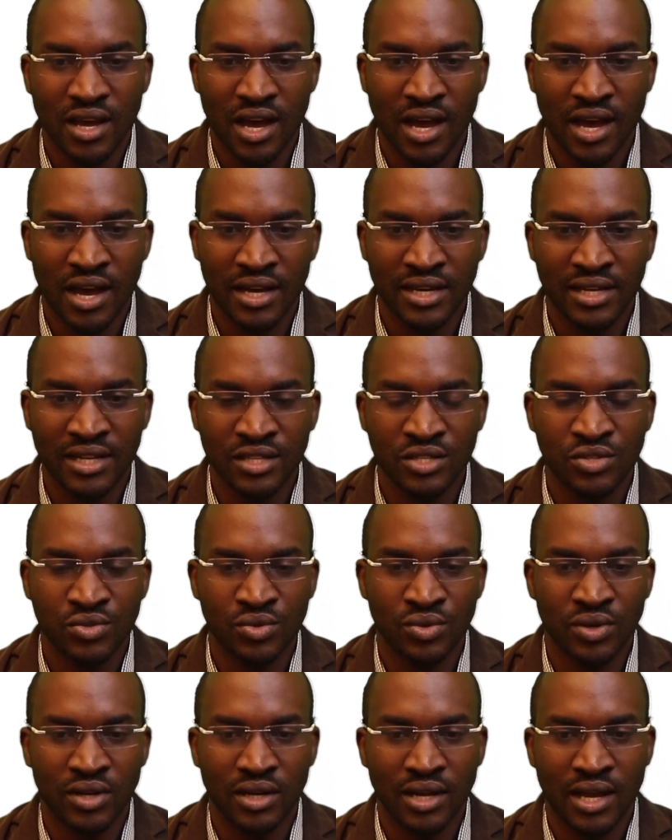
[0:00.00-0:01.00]
At least
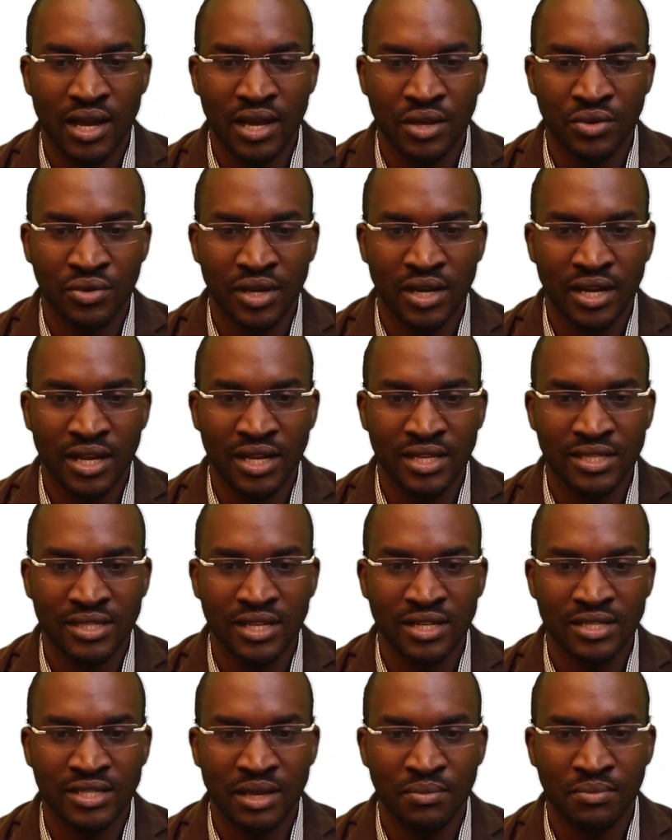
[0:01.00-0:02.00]
you can
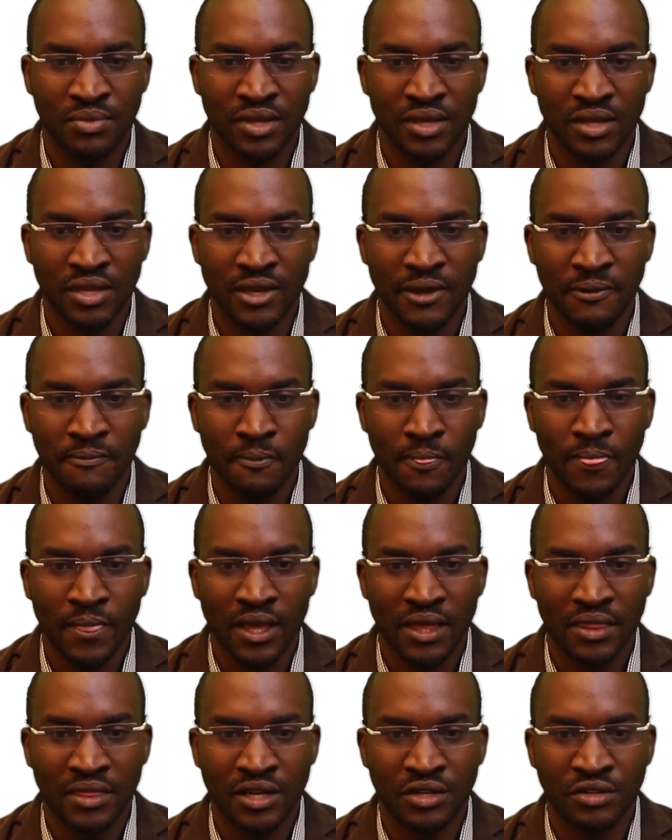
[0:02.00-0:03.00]
understand something here
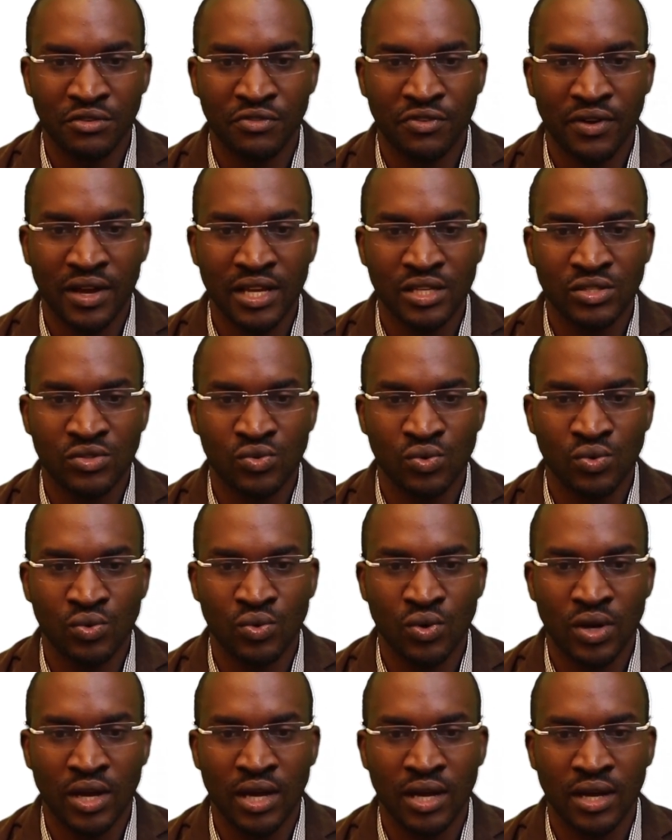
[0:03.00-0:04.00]
that refers
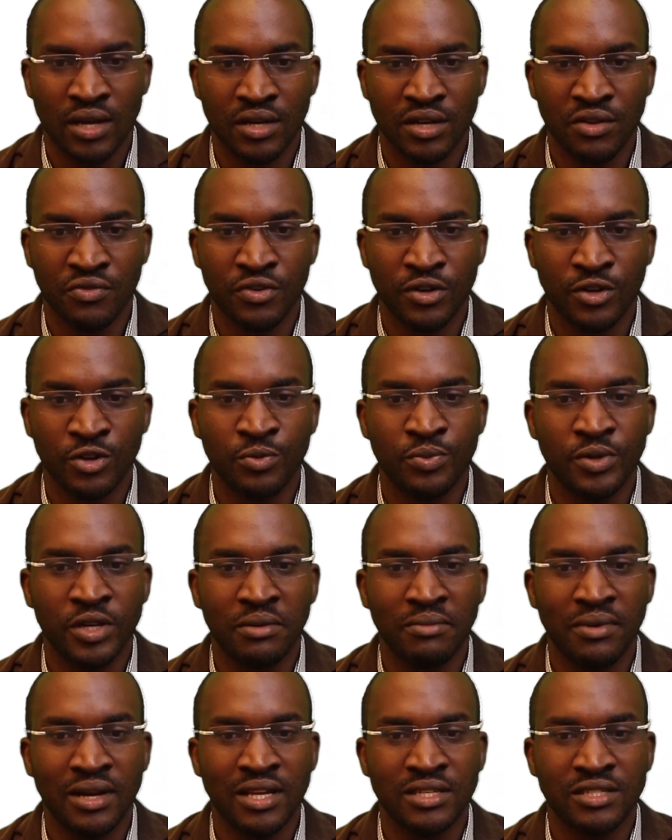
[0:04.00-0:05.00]
to different
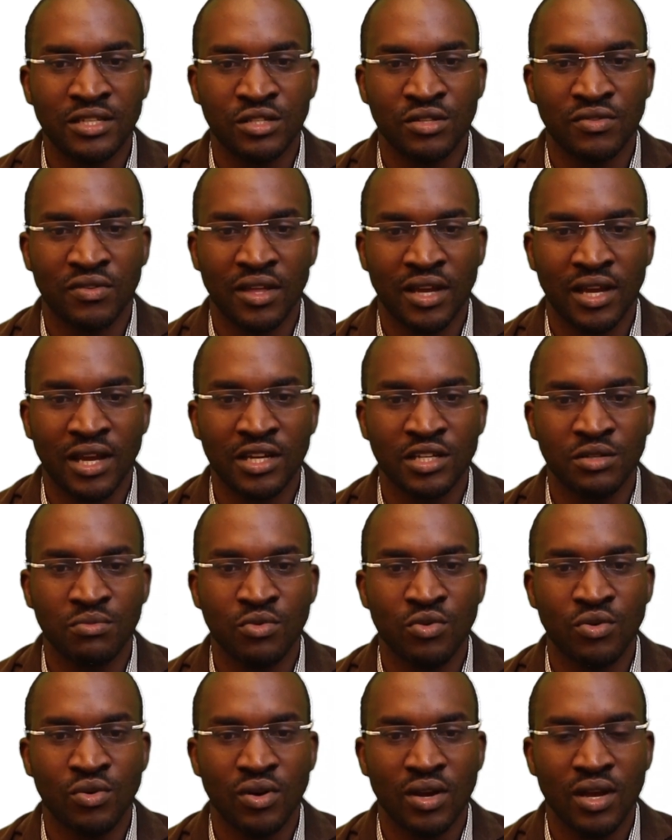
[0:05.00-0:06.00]
opening balances of the cash
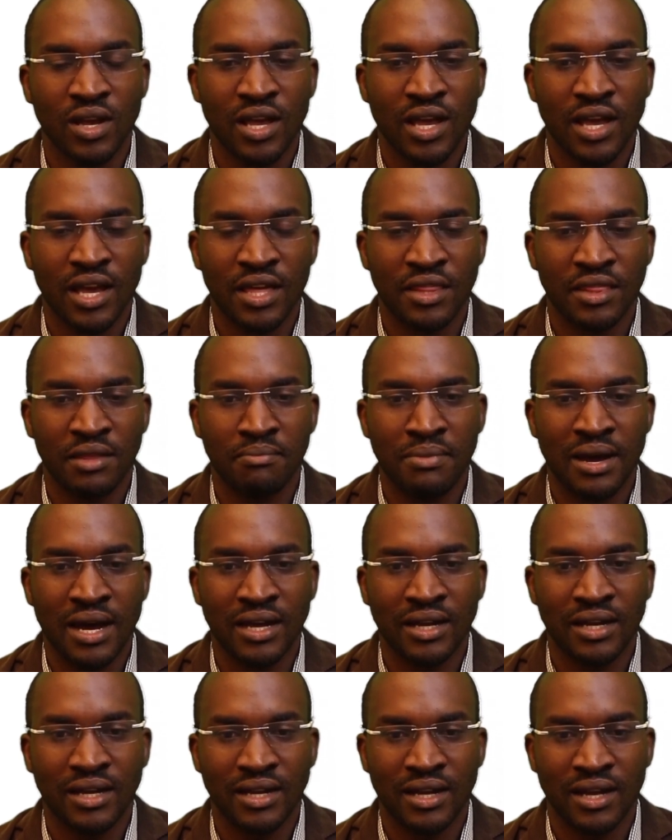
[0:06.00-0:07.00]
book and the
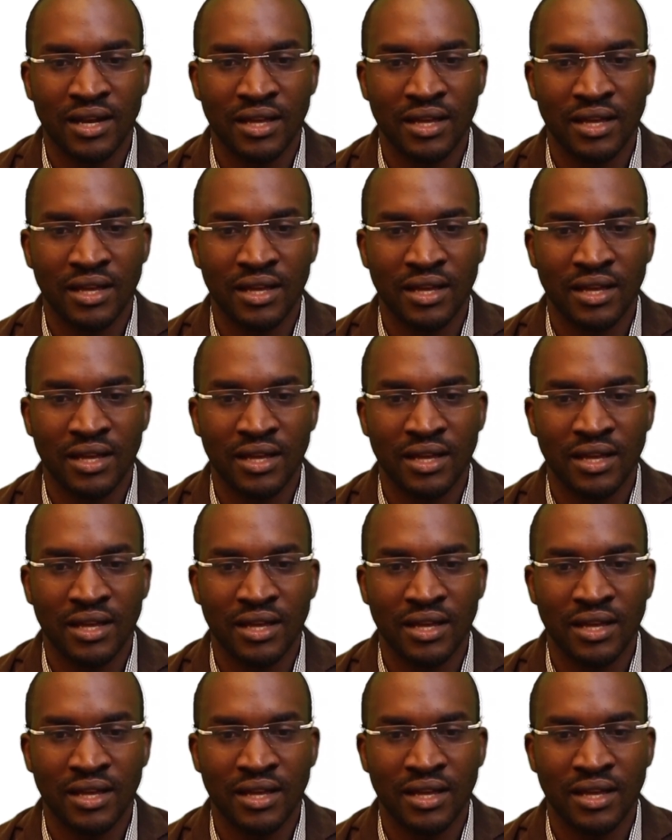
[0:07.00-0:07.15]
bank